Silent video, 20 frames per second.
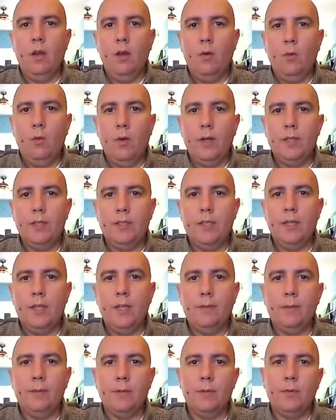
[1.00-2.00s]
What is the
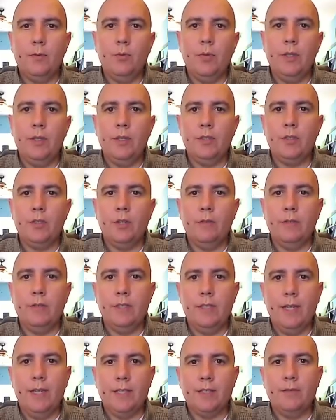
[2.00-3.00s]
difference between the
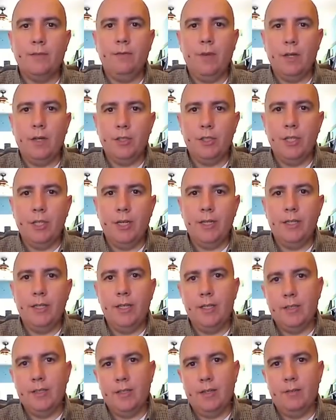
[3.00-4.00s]
service desk function and
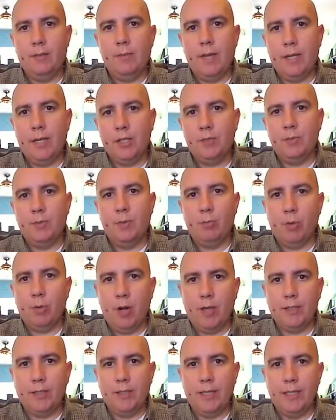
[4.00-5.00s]
the incident management
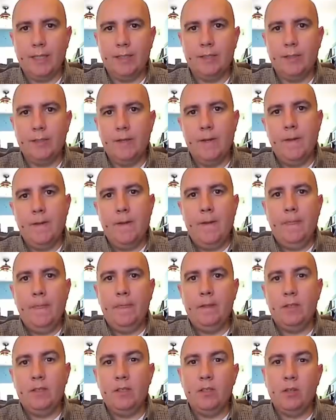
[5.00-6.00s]
process?
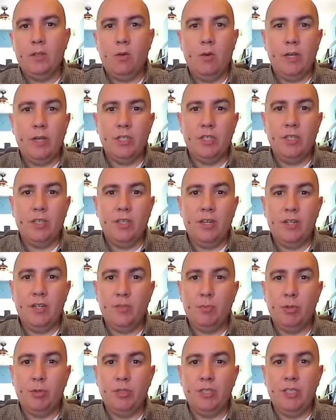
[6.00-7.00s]
This is a question that
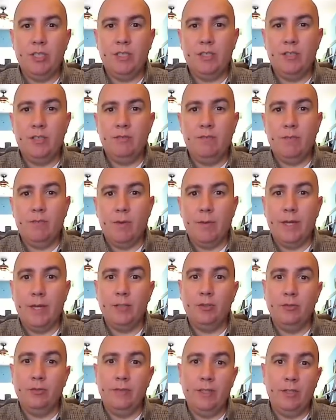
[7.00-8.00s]
has persisted from
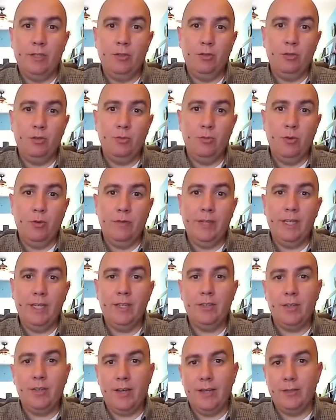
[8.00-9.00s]
ITIL v2 moving
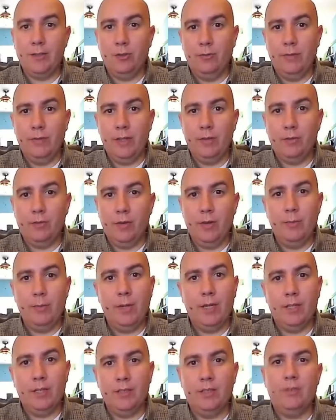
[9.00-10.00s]
into ITIL v3
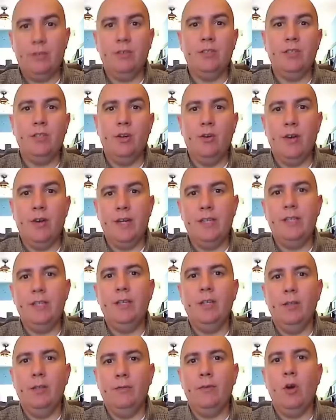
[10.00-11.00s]
because there is a great
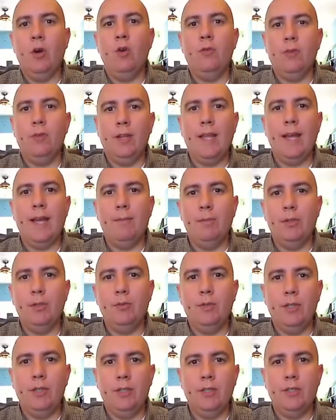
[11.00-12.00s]
deal of overlap
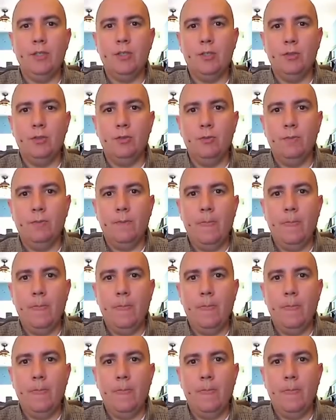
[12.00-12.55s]
between these two.